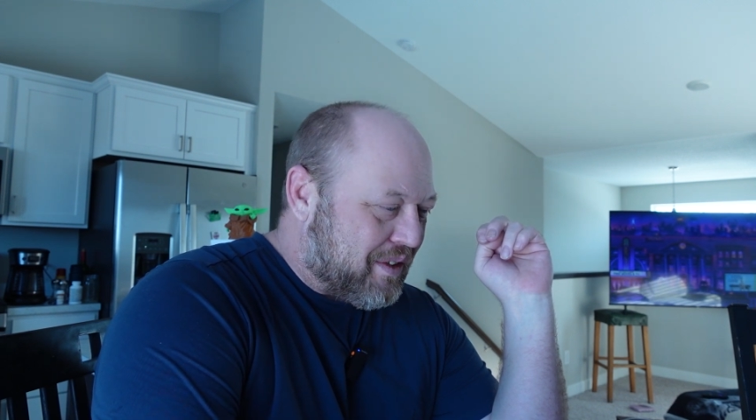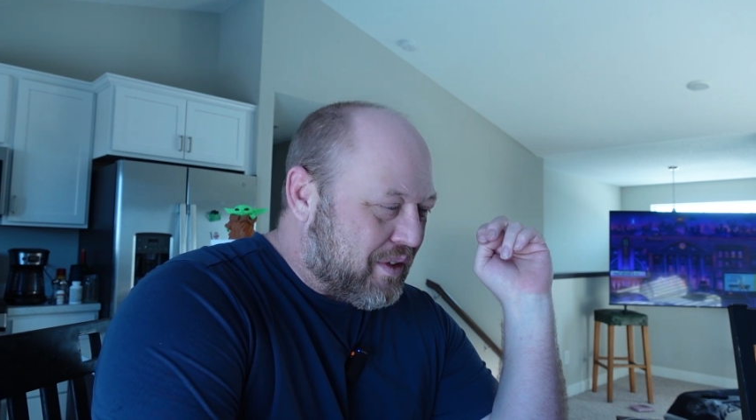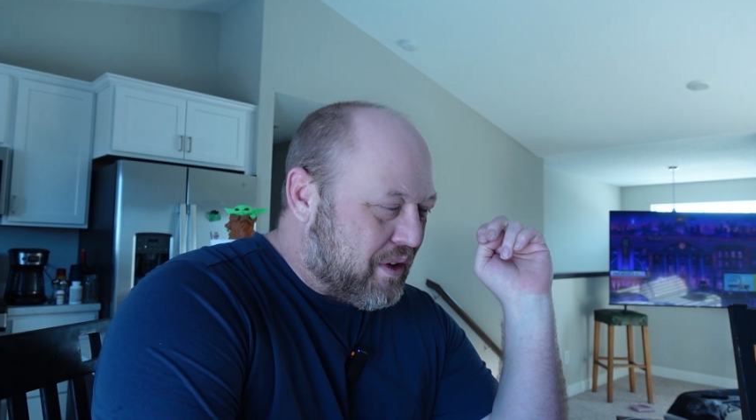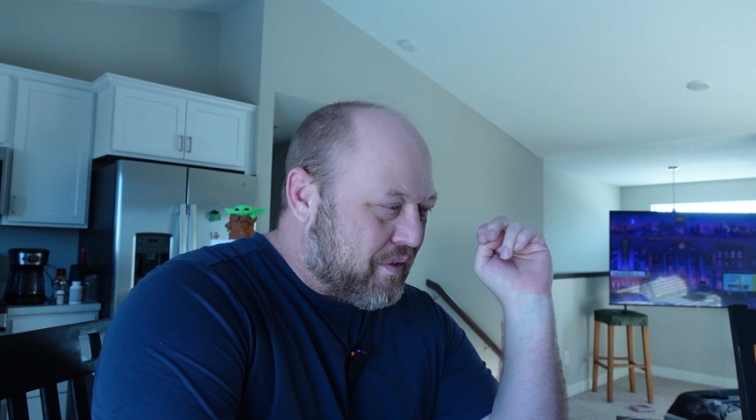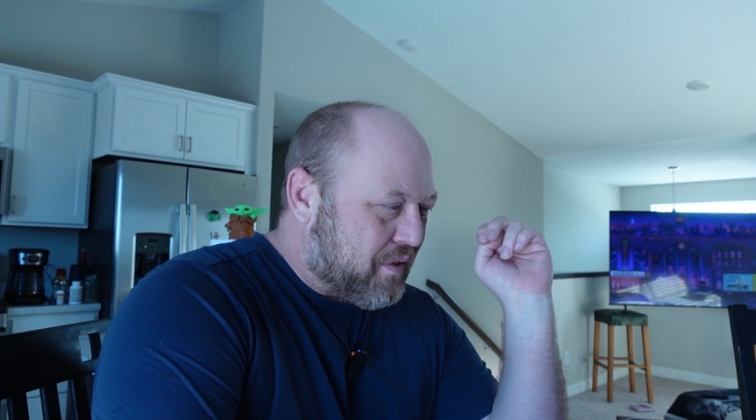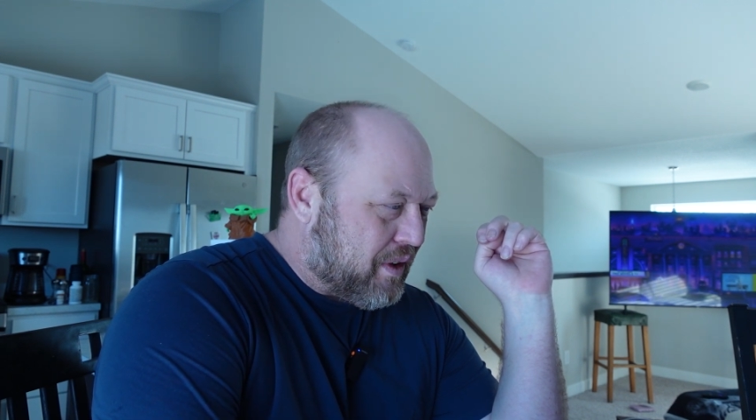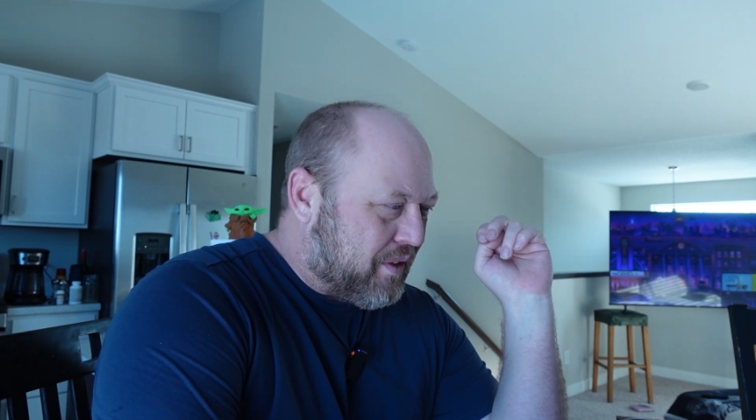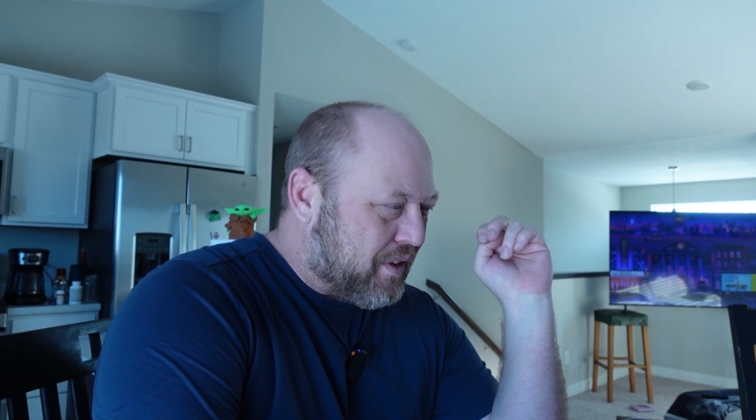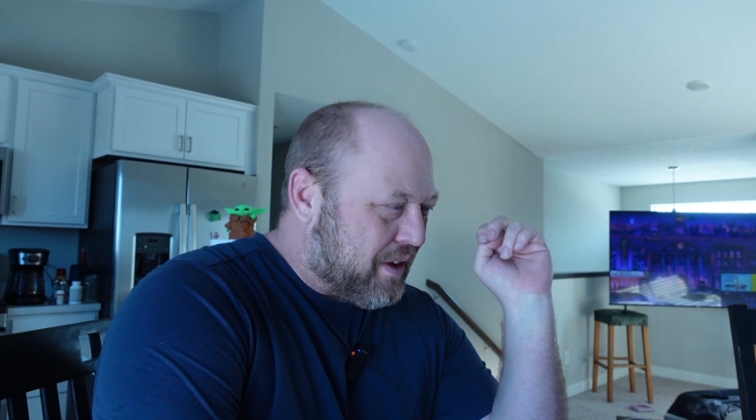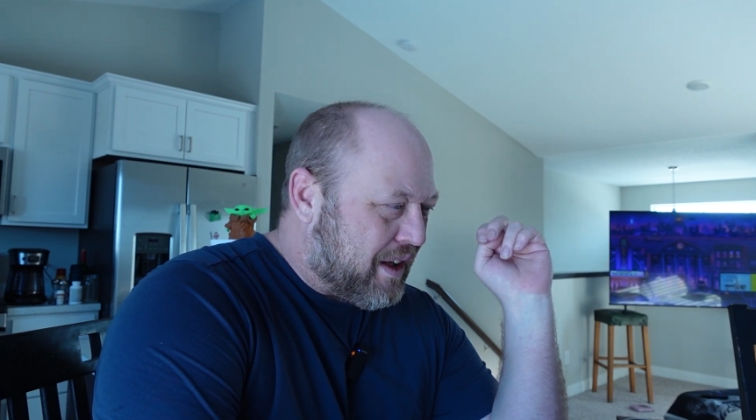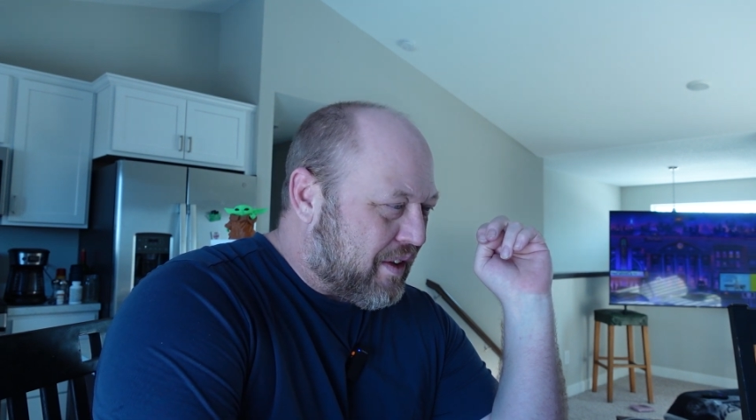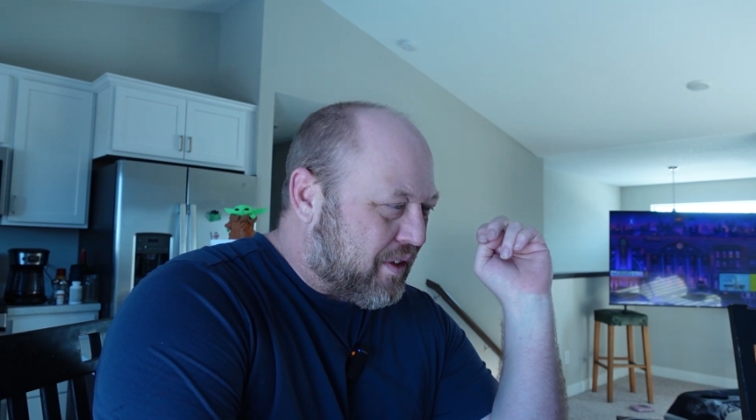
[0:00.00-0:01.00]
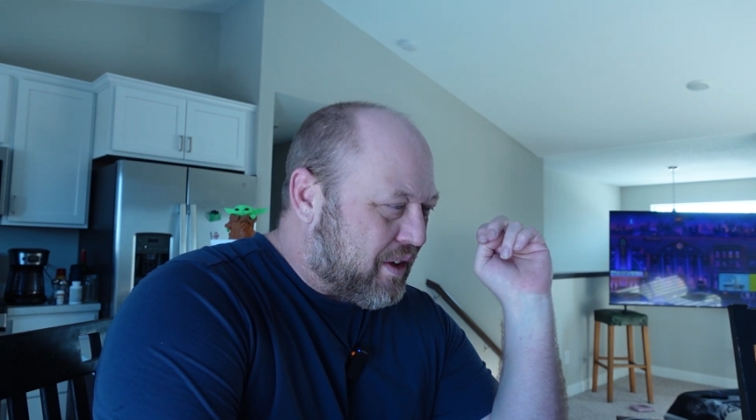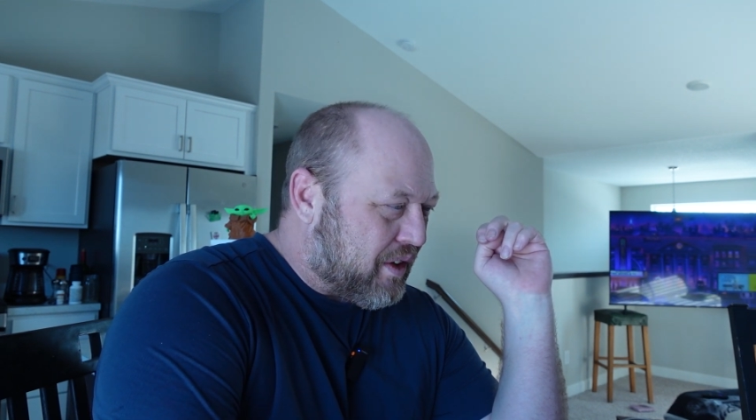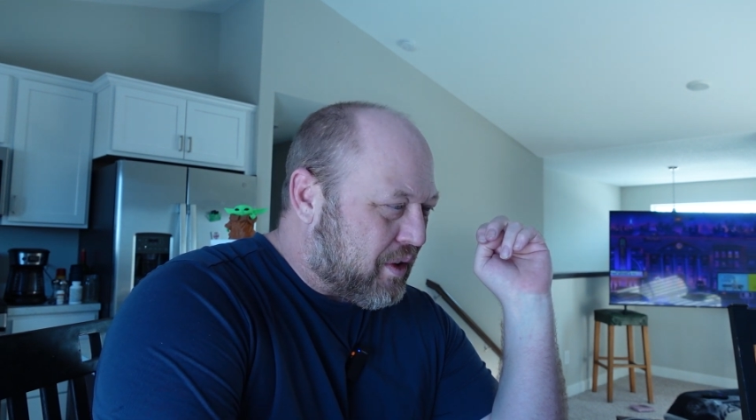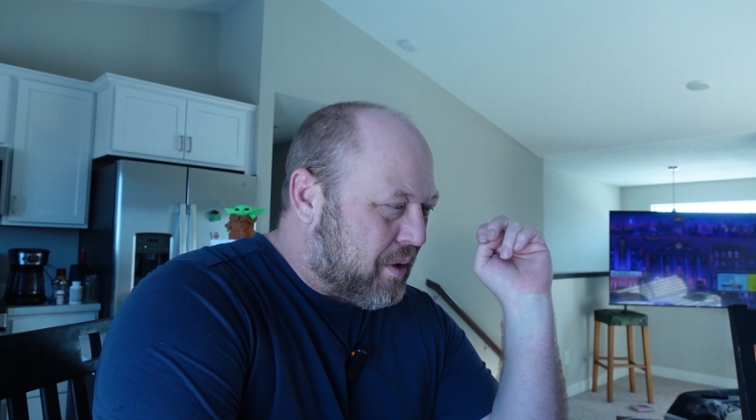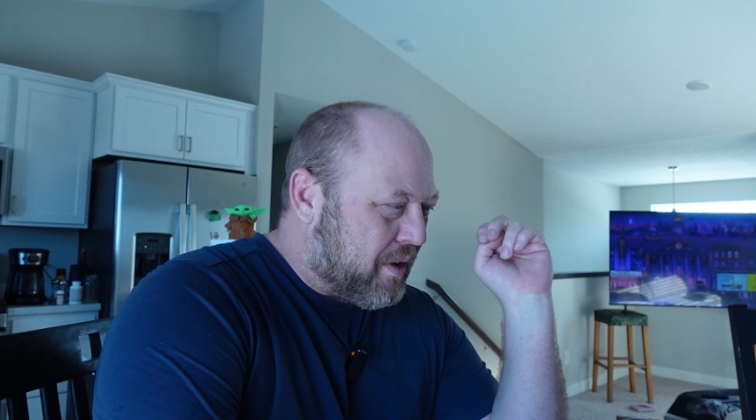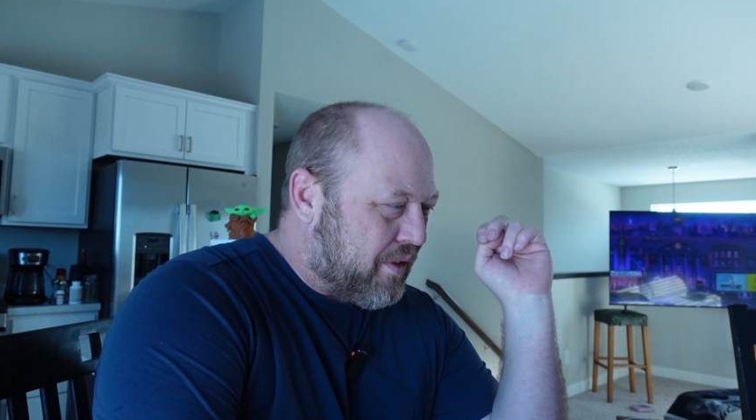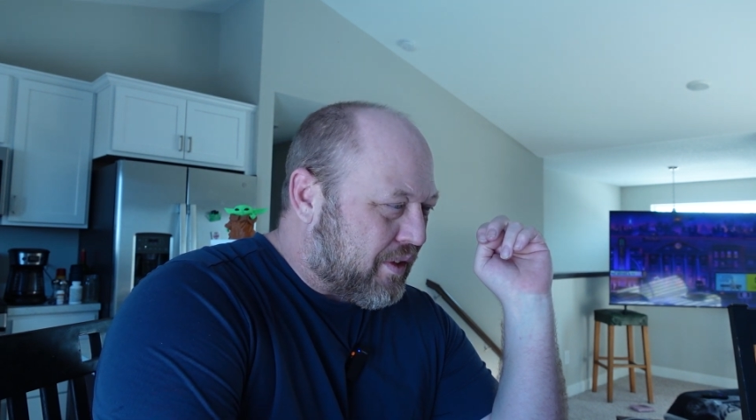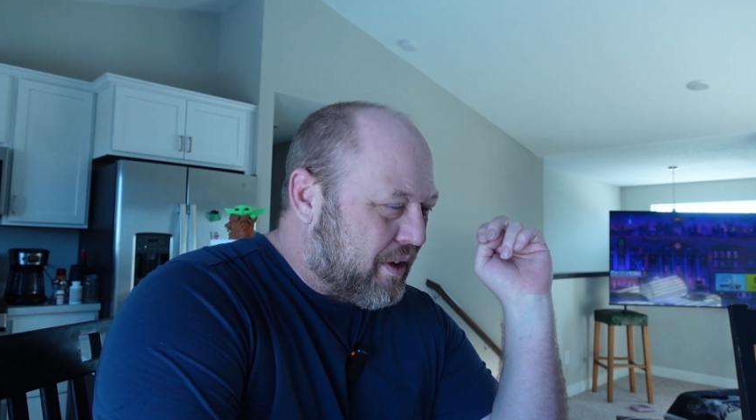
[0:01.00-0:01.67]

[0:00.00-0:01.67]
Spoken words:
So the first thing that's going to do is it's